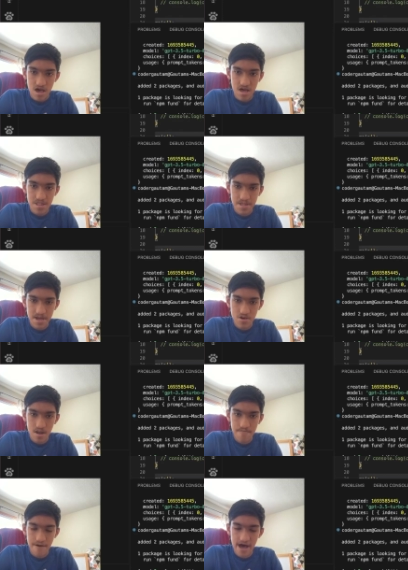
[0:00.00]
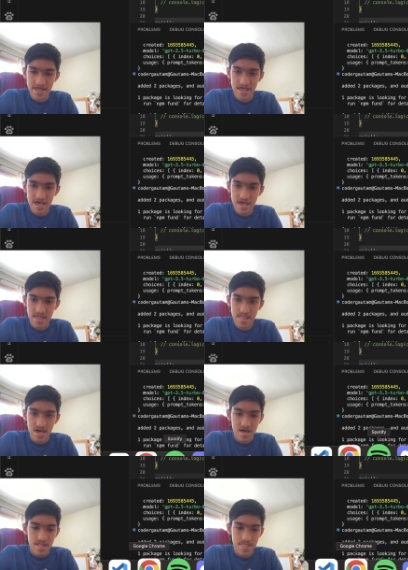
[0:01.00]
and then you gotta pass in
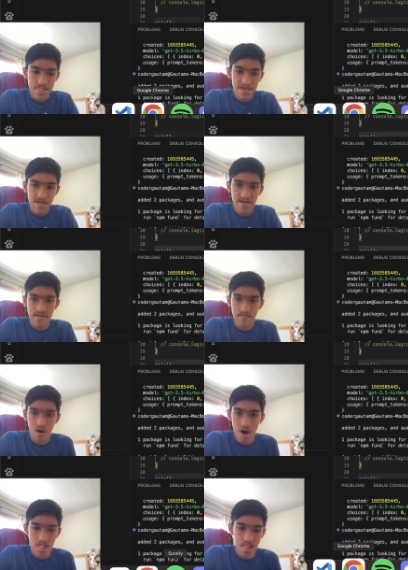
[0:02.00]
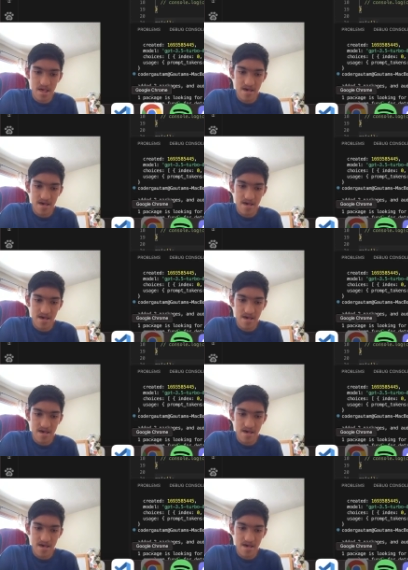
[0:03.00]
the model